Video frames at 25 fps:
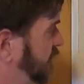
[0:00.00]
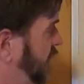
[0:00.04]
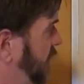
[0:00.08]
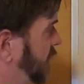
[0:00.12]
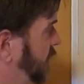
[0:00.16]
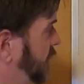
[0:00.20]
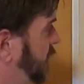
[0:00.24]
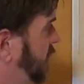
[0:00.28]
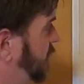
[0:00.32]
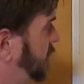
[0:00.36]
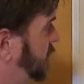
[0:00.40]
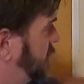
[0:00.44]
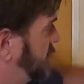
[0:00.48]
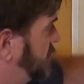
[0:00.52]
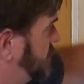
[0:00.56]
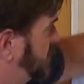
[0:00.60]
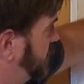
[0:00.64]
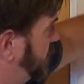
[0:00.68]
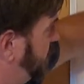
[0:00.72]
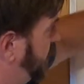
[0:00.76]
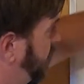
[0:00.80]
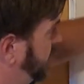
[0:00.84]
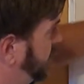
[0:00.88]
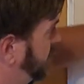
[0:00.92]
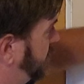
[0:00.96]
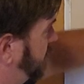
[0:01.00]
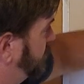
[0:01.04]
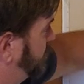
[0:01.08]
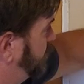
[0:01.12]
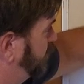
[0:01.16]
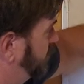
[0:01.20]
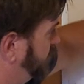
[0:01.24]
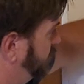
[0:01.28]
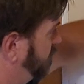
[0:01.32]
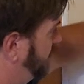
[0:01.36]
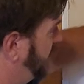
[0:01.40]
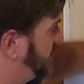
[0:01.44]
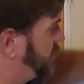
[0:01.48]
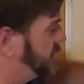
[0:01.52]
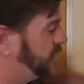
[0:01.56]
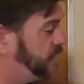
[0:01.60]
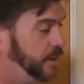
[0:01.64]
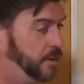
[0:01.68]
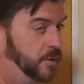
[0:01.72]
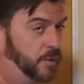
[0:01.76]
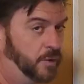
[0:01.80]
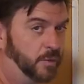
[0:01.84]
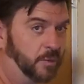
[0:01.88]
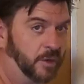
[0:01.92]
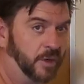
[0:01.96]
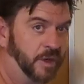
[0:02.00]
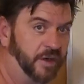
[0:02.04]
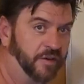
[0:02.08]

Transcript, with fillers: a foundation. So you got your fancy home